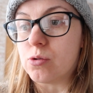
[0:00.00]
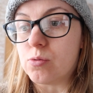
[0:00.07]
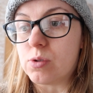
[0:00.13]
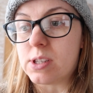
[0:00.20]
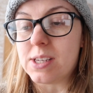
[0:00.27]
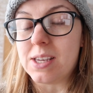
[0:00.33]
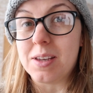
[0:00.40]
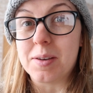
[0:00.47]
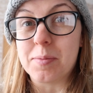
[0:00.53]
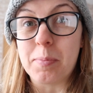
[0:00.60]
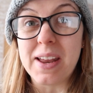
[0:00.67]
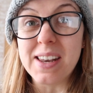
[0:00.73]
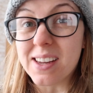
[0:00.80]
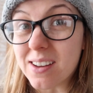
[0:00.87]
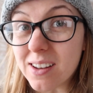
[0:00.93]
to seek
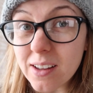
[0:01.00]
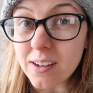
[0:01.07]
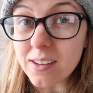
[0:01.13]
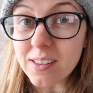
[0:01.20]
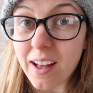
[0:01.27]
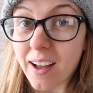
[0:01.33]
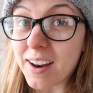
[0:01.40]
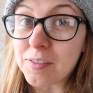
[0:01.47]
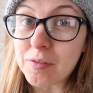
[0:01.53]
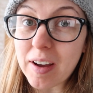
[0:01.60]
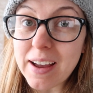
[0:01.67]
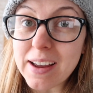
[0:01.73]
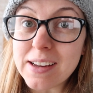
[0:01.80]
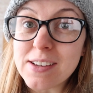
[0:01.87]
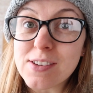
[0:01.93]
medical
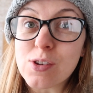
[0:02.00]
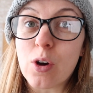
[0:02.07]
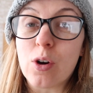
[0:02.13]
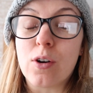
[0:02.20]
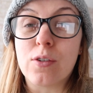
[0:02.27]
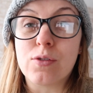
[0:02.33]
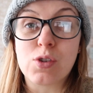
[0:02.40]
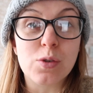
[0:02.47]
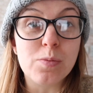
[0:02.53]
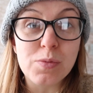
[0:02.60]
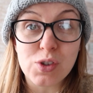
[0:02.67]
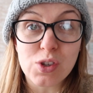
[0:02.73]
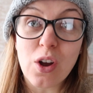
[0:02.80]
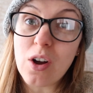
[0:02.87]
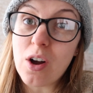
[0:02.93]
advice of
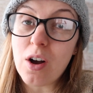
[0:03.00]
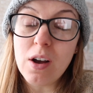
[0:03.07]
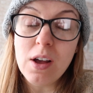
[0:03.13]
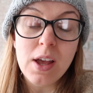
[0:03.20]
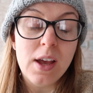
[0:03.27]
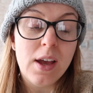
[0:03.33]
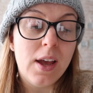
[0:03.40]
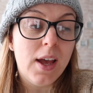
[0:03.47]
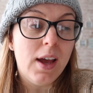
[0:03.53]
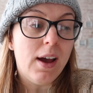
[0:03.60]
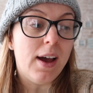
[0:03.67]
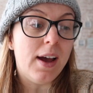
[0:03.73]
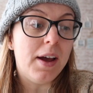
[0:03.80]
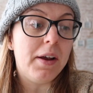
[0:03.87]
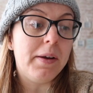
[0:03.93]
some sort
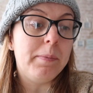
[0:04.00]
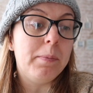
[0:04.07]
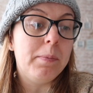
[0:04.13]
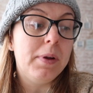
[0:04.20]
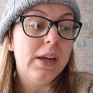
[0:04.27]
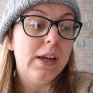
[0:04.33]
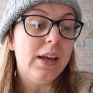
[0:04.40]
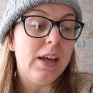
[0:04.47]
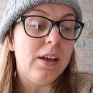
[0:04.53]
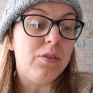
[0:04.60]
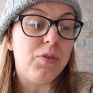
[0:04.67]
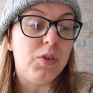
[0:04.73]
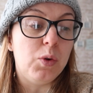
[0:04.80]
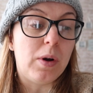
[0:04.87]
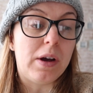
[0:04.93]
um,
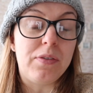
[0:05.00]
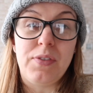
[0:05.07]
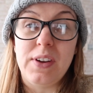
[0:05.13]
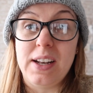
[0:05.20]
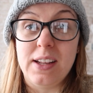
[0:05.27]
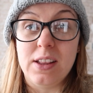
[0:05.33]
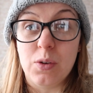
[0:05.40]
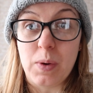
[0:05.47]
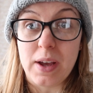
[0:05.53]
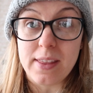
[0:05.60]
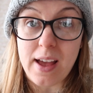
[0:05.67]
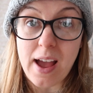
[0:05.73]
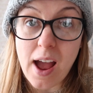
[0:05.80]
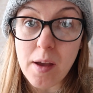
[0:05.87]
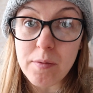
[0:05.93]
if you are feeling the way
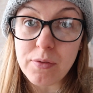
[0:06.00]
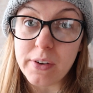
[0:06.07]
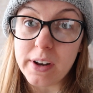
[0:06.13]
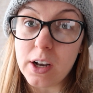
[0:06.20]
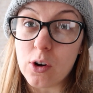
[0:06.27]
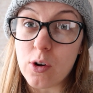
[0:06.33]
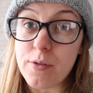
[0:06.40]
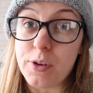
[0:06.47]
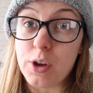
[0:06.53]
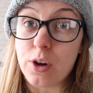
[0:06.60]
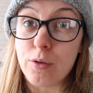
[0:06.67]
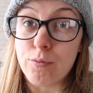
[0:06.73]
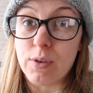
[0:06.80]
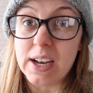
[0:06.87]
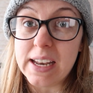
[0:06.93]
that I'm feeling or if you
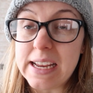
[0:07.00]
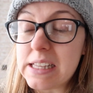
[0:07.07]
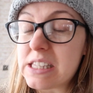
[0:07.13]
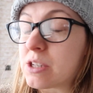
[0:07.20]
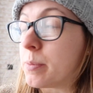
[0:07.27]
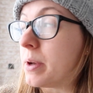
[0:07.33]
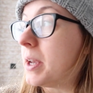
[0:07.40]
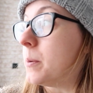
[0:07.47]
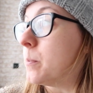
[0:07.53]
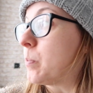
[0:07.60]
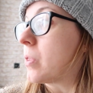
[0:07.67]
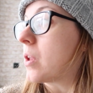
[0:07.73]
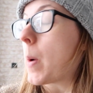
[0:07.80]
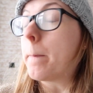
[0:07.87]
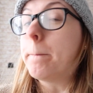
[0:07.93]
can relate to me.
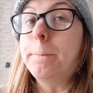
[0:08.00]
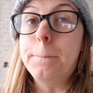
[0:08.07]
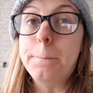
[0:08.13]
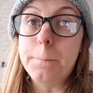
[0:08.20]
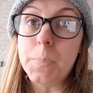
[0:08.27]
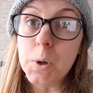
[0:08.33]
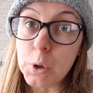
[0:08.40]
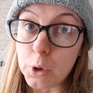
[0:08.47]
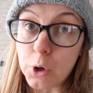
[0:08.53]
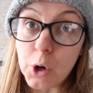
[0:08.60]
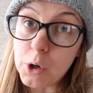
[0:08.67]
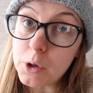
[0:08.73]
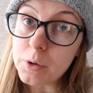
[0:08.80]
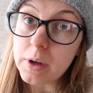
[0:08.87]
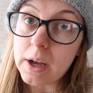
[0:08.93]

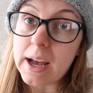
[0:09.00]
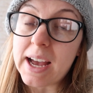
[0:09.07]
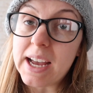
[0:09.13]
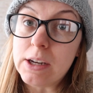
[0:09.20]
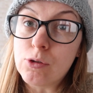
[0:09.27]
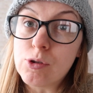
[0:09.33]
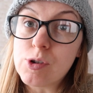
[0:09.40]
But I